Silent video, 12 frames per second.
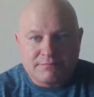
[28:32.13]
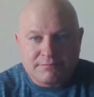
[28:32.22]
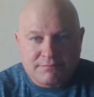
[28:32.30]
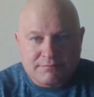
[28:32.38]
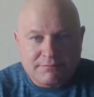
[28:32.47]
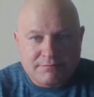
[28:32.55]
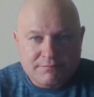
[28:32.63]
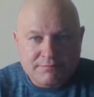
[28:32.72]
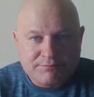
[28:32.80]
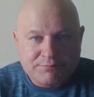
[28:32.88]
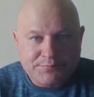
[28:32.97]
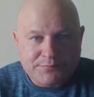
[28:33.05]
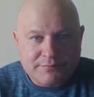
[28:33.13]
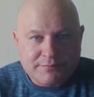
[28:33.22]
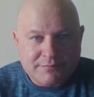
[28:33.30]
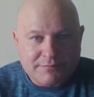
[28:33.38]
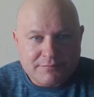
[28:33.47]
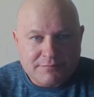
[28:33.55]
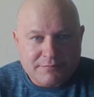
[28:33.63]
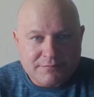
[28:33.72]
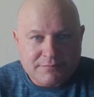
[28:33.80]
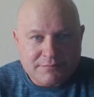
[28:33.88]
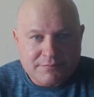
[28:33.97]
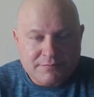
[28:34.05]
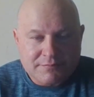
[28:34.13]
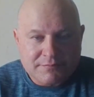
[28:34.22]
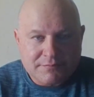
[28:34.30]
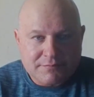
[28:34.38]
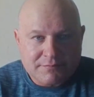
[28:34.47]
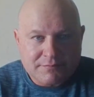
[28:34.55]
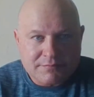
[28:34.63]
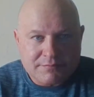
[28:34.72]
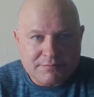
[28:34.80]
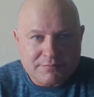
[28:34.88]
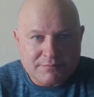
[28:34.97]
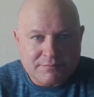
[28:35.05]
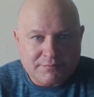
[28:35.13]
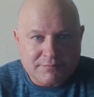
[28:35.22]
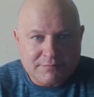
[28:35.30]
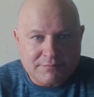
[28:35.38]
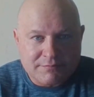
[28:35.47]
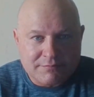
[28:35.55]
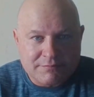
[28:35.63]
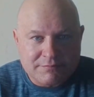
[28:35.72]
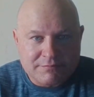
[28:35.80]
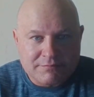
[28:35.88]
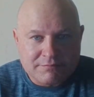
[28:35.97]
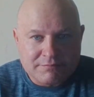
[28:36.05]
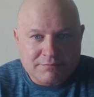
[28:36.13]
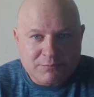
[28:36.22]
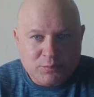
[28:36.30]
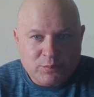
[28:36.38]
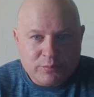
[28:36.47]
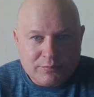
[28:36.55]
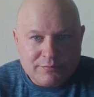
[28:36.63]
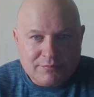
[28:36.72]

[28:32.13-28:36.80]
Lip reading: The person shown says nothing.